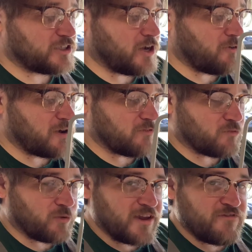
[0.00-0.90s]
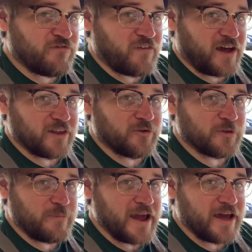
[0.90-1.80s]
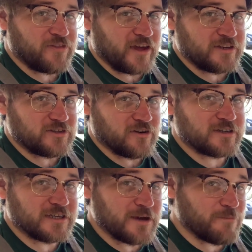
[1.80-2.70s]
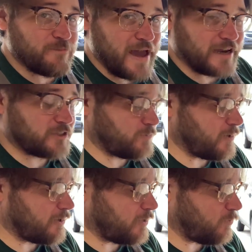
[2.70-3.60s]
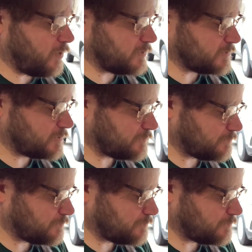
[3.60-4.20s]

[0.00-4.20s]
go and re-follow the path I took to get back to where I was.